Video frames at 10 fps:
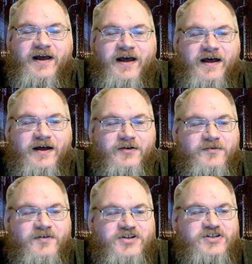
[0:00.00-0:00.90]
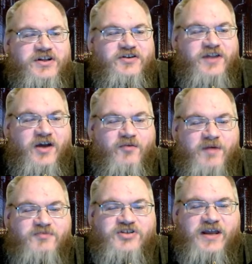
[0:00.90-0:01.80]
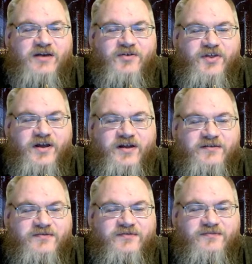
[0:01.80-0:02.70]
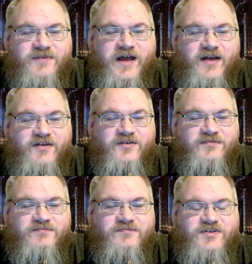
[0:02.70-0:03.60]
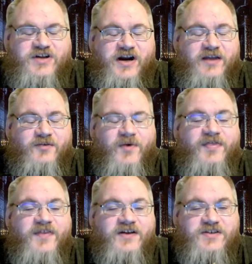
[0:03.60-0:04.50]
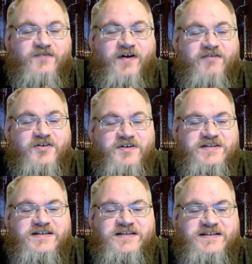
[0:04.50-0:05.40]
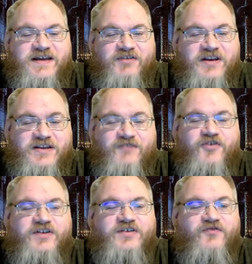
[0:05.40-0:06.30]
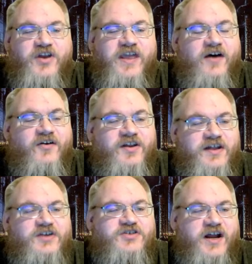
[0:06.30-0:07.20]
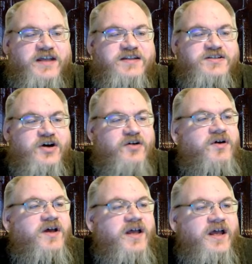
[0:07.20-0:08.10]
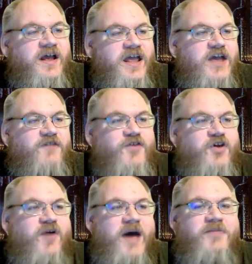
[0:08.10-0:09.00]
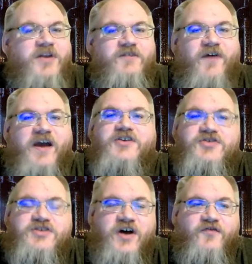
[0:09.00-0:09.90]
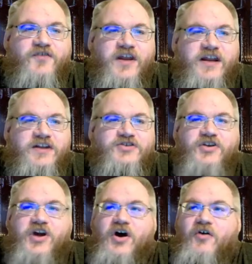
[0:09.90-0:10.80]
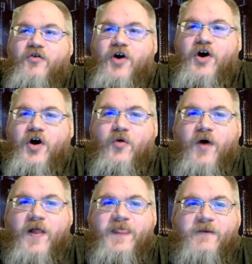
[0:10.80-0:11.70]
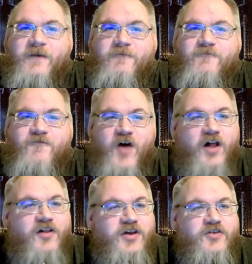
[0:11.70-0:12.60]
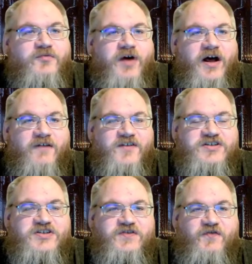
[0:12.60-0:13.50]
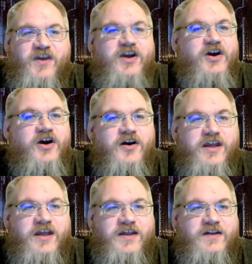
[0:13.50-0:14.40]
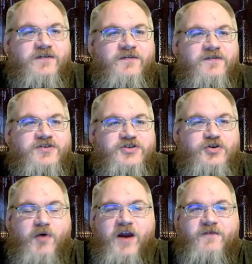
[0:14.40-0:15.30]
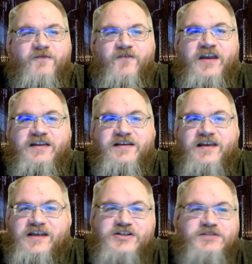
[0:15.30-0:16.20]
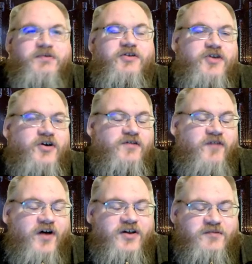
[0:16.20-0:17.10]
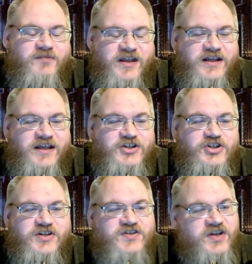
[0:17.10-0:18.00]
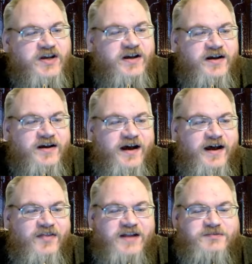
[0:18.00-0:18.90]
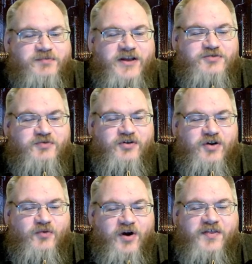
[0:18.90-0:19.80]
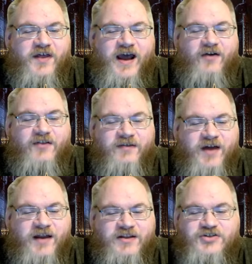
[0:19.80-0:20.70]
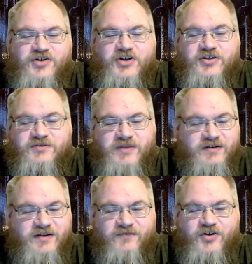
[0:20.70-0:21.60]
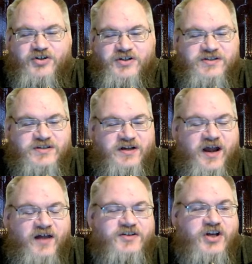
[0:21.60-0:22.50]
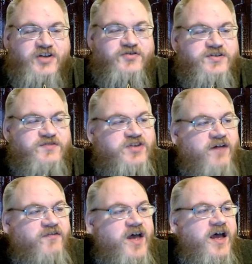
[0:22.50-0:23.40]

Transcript: uh, which is literally a website with a, a hundred, sorry, 1,567 different free calculators on it. So, okay, if you happen to find yourself needing to know what the volume of a sphere in square feet is, but you know the volume in inches. Uh, that is a place where you can work that out. And they've got construction and conversions and ecology, all sorts of stuff.